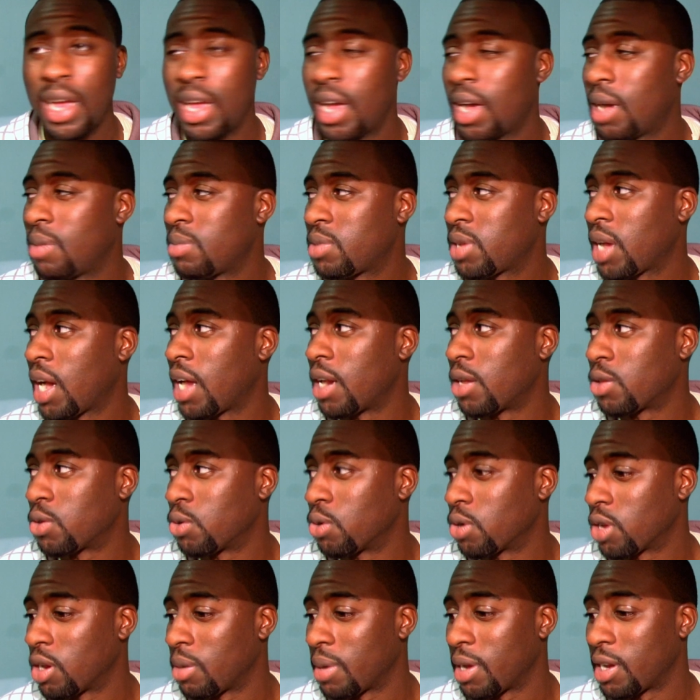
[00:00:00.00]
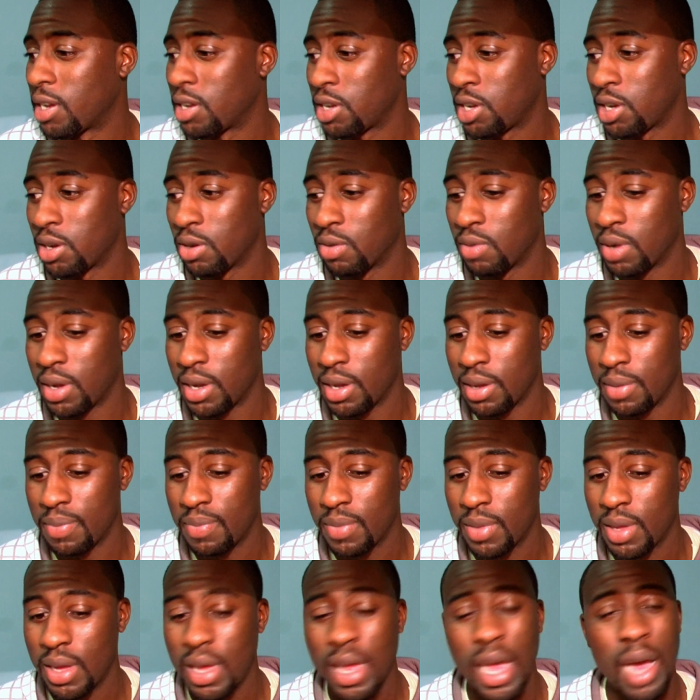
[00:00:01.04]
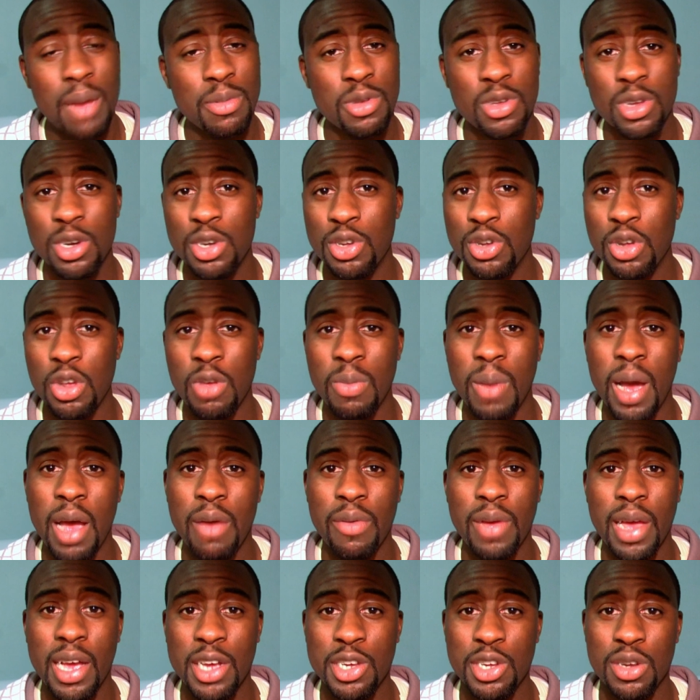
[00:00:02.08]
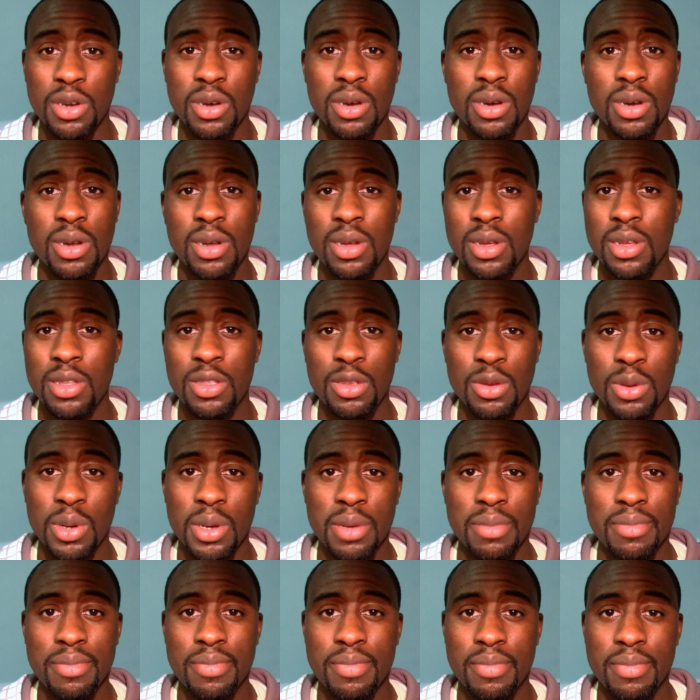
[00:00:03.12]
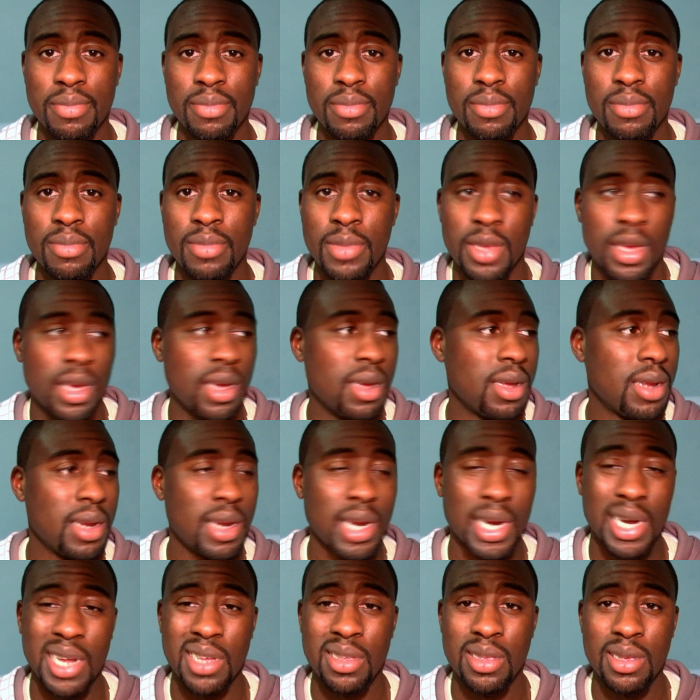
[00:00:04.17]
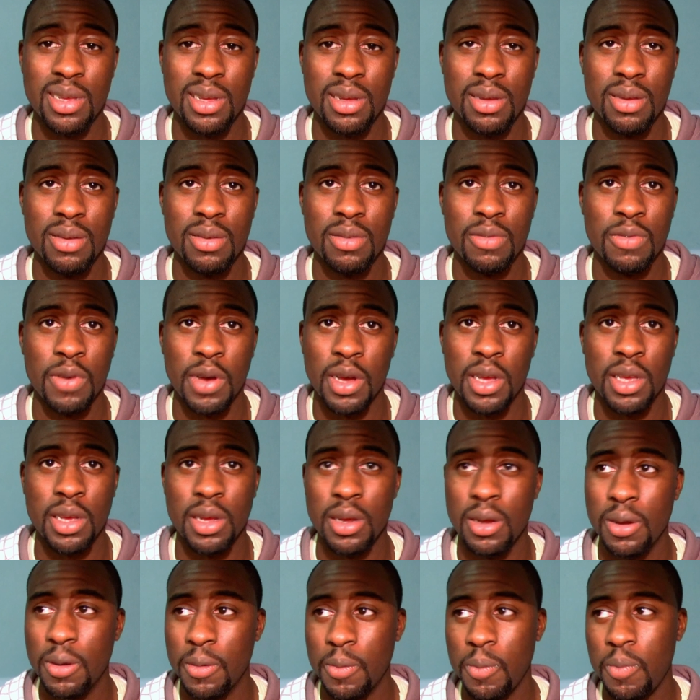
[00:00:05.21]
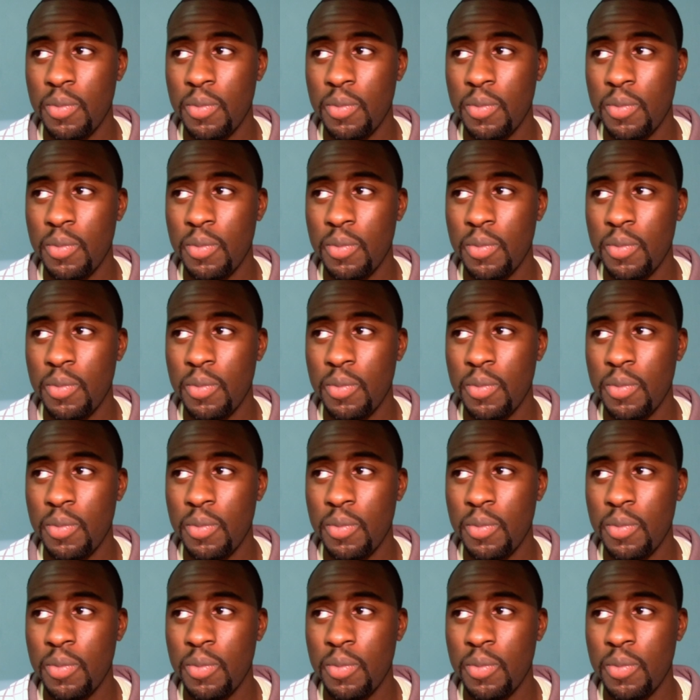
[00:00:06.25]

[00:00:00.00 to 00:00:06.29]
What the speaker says: Yeah, I'm tired of talking about this shit already. I'm just going to show you my reaction to it. Yeah, that's it. Fuck it.